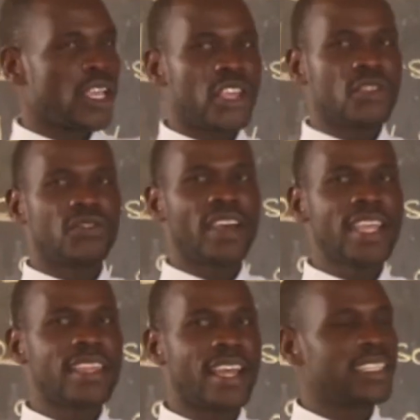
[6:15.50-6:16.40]
You
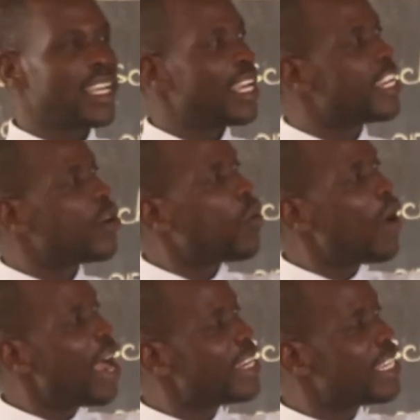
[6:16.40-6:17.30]
find that the
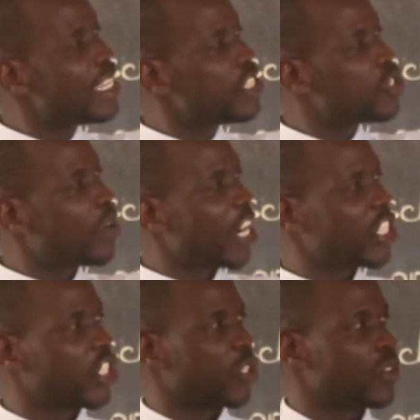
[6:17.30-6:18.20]
word
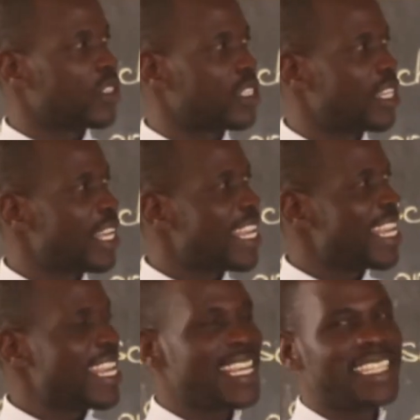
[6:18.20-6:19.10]
instructions
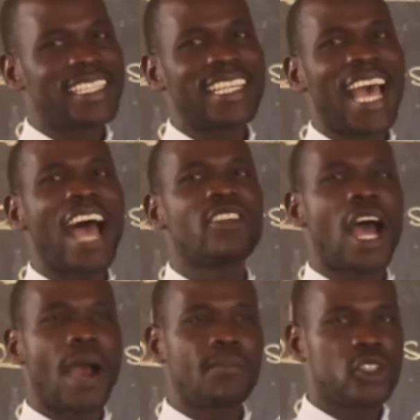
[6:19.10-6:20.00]
is an
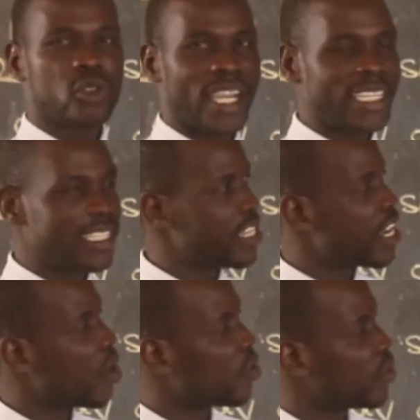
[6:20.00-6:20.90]
abstract
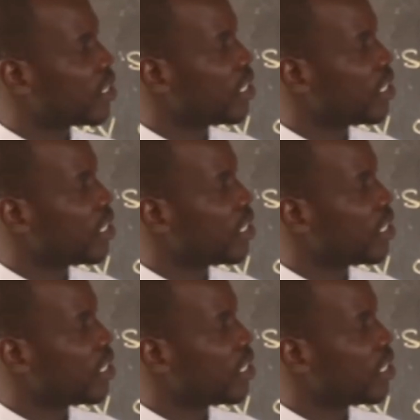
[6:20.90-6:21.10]
noun